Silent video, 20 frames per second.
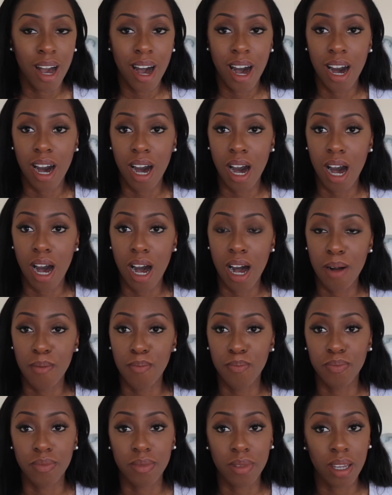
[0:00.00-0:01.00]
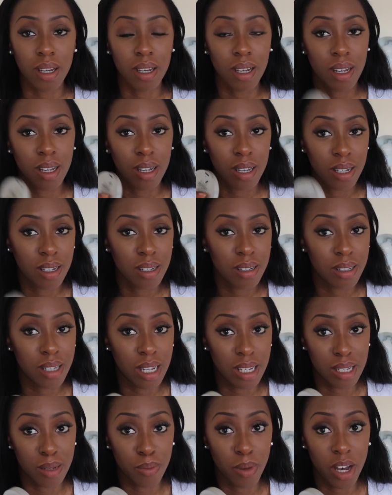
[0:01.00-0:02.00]

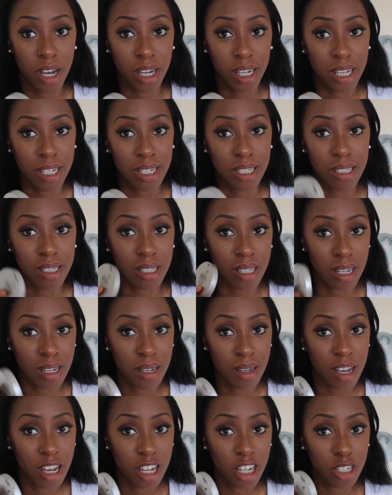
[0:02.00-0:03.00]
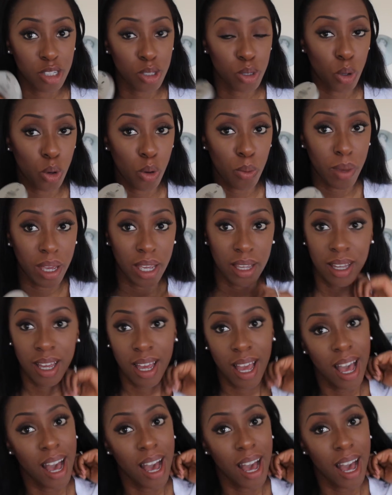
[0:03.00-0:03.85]
Desi Perkins taught me.